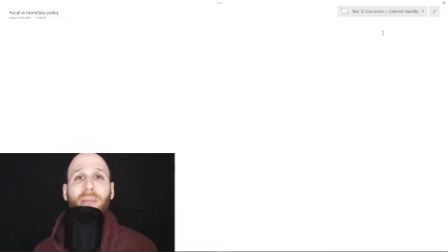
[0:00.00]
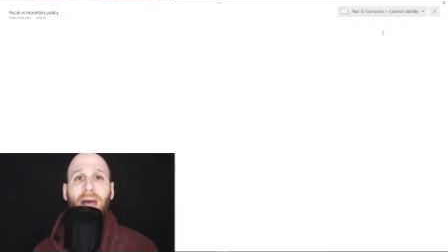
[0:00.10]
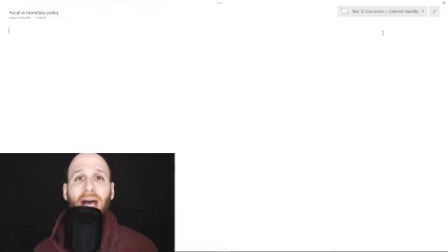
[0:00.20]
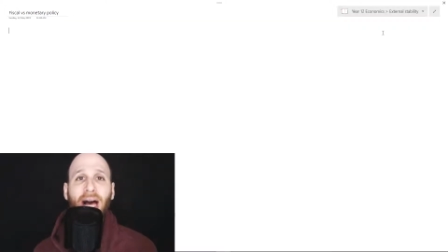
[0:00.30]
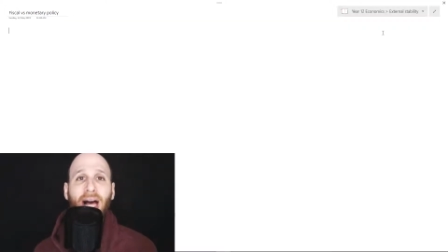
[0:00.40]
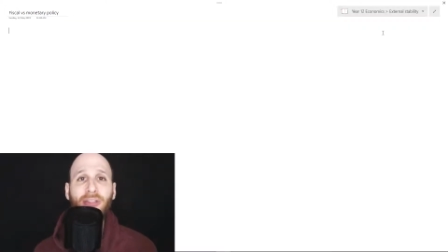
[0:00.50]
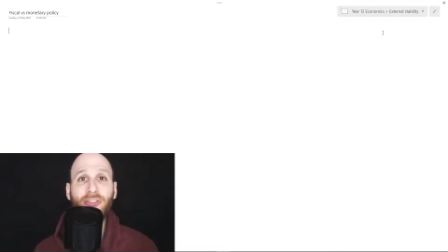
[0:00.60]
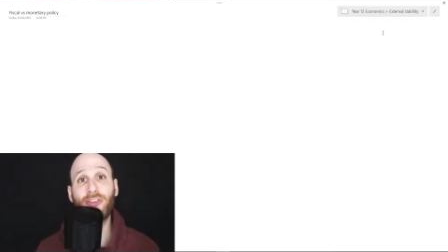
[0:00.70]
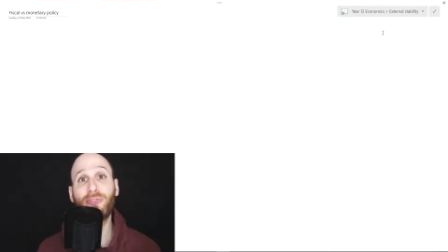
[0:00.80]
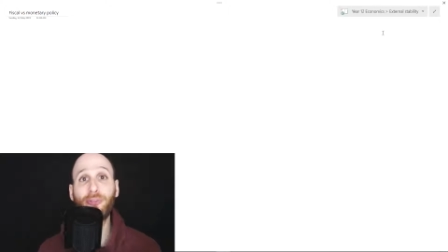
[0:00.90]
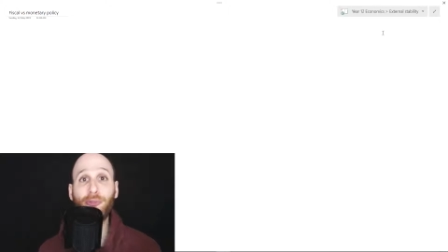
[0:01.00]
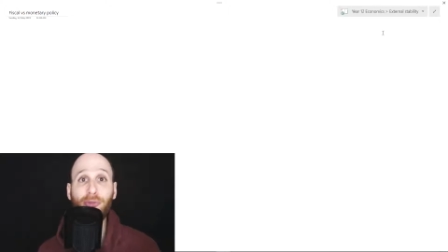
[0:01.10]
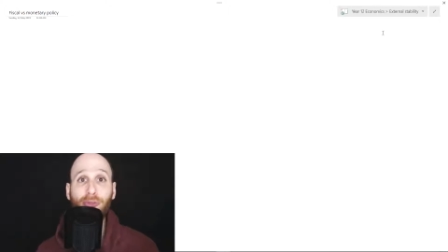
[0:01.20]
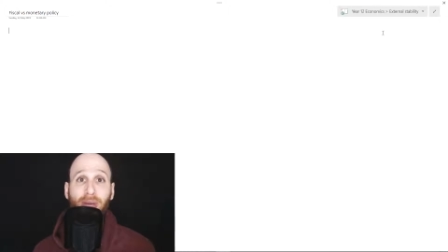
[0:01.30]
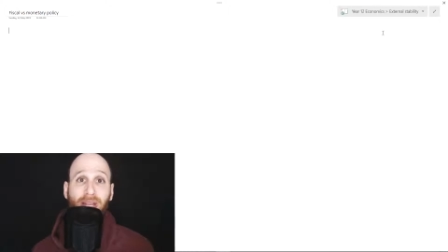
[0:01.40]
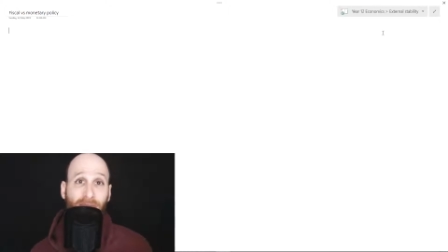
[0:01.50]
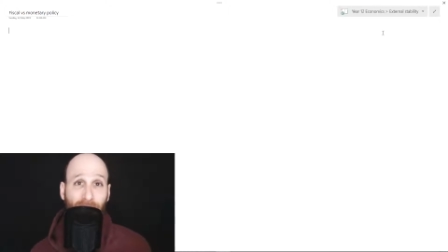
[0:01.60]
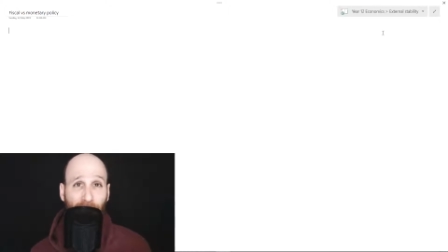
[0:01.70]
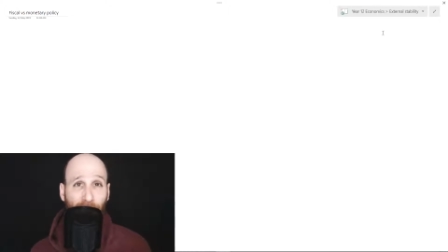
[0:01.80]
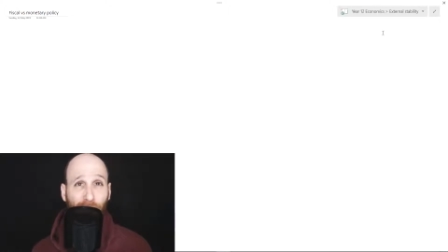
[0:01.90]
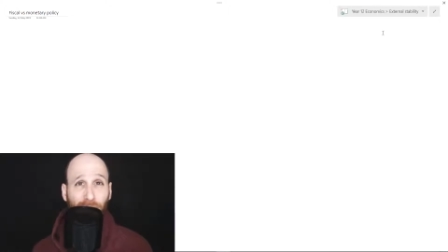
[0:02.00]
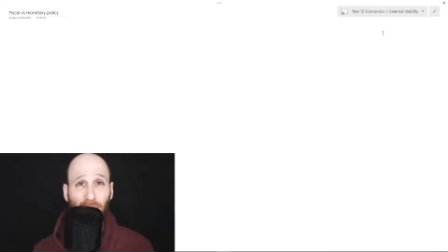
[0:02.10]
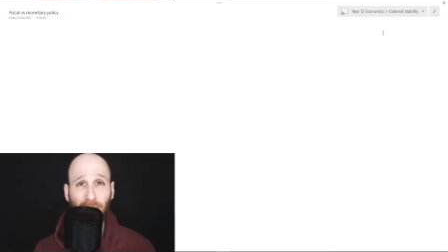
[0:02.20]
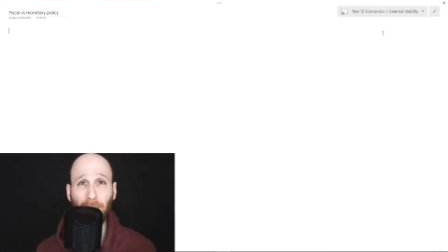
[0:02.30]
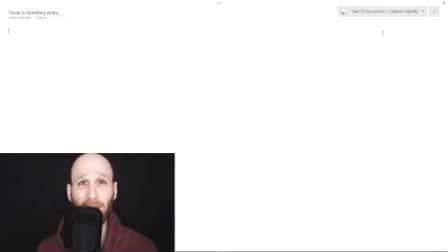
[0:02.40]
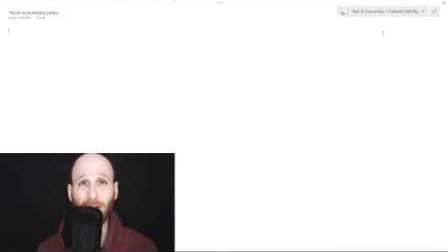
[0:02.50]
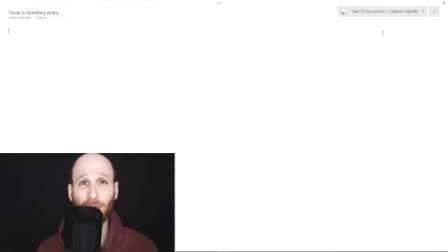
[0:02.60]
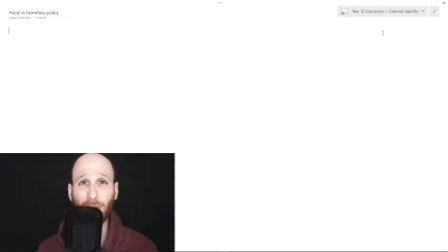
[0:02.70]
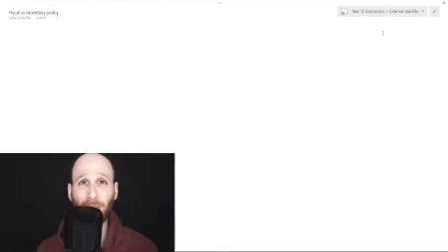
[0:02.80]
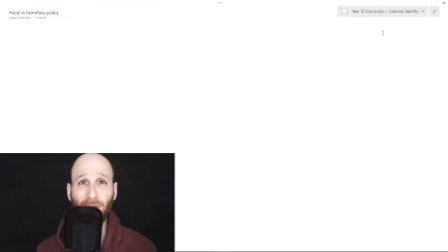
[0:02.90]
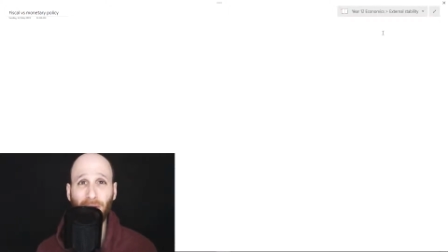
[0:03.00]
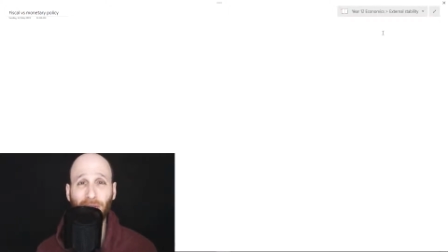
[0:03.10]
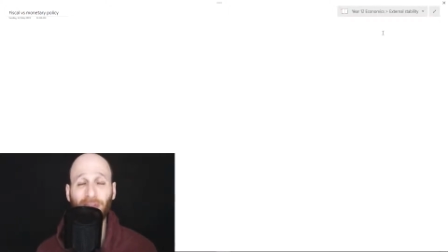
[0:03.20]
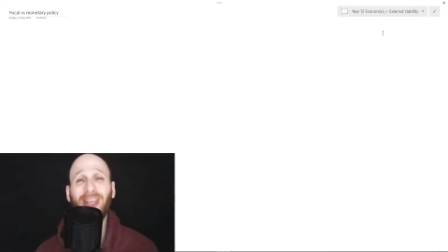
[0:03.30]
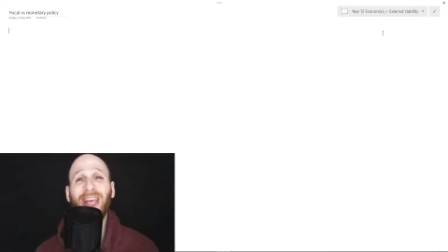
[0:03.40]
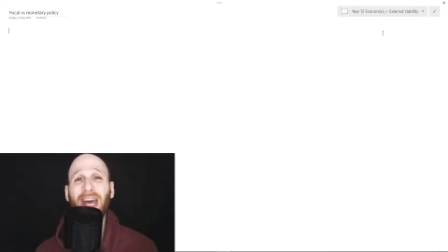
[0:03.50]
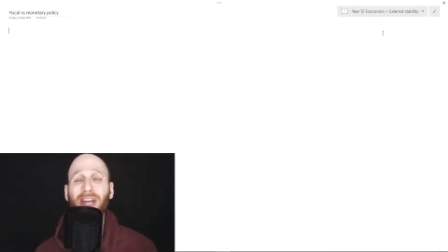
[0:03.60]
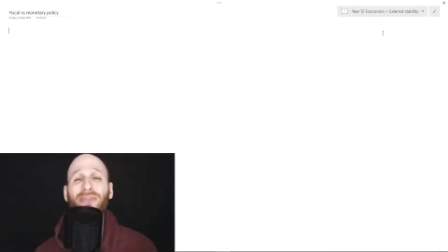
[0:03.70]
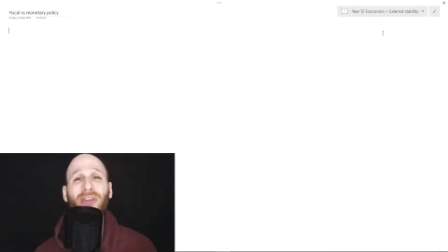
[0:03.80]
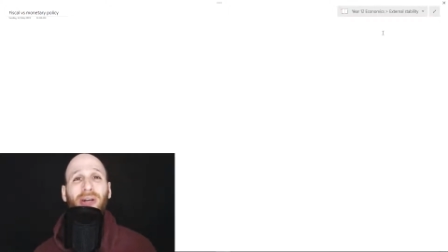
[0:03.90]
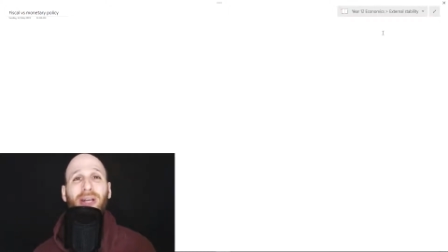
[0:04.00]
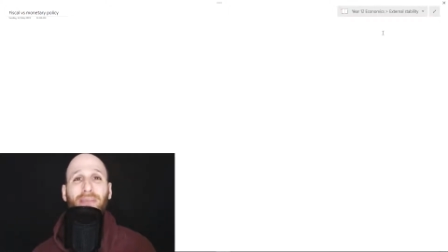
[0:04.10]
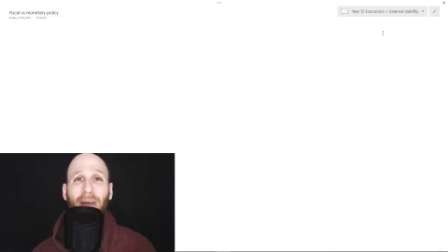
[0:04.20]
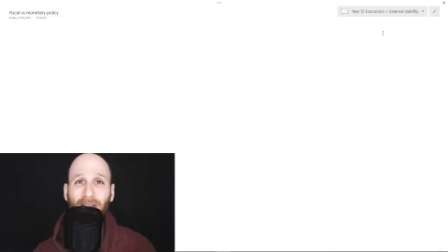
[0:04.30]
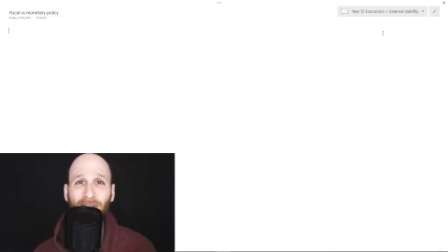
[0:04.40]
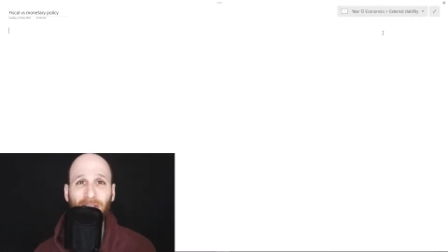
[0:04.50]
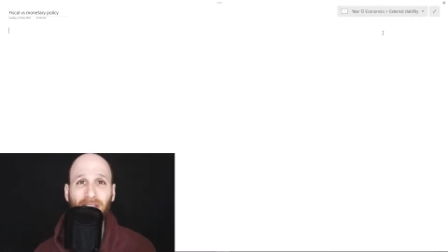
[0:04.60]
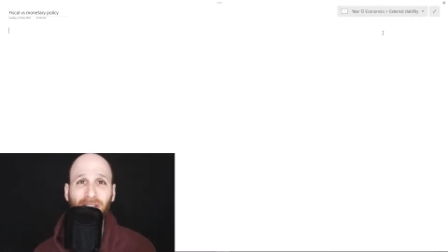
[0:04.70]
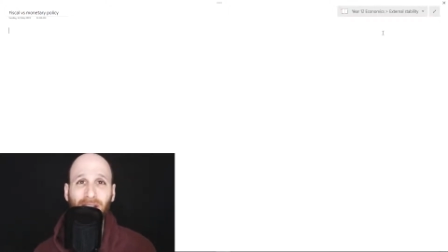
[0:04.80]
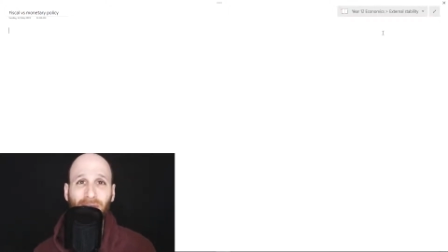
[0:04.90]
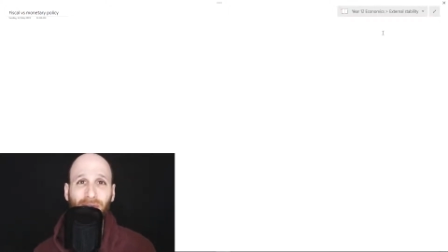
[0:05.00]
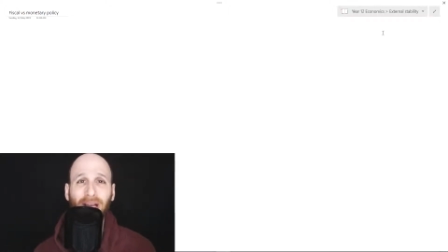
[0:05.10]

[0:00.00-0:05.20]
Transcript: about the difference between fiscal and monetary policy at a very basic level.